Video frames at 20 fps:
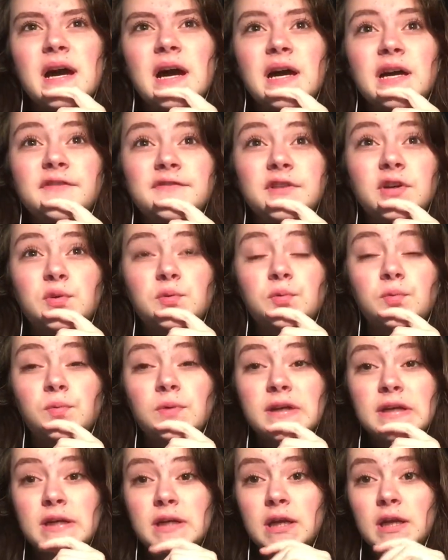have not
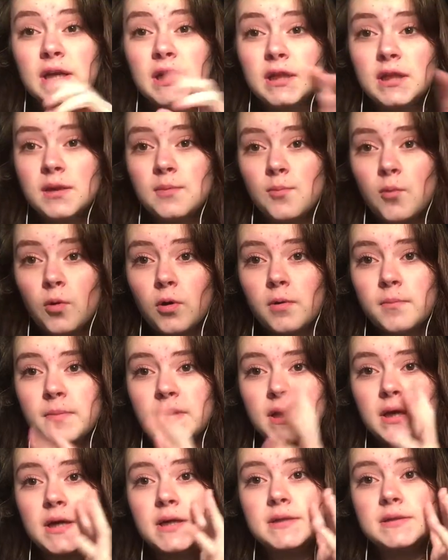written anything more
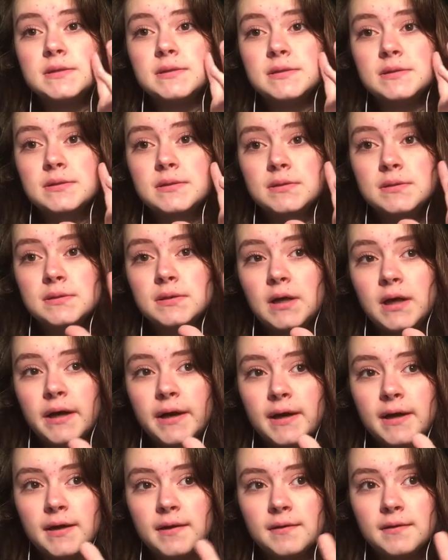because
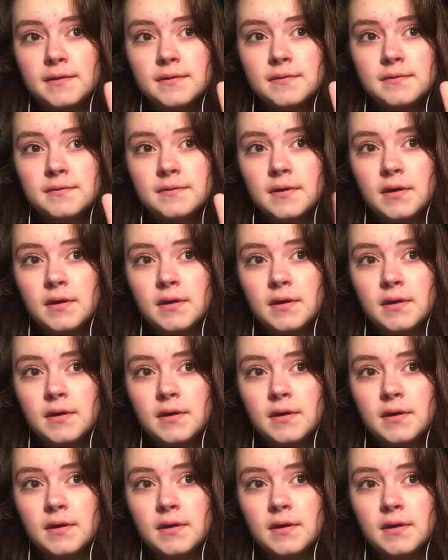I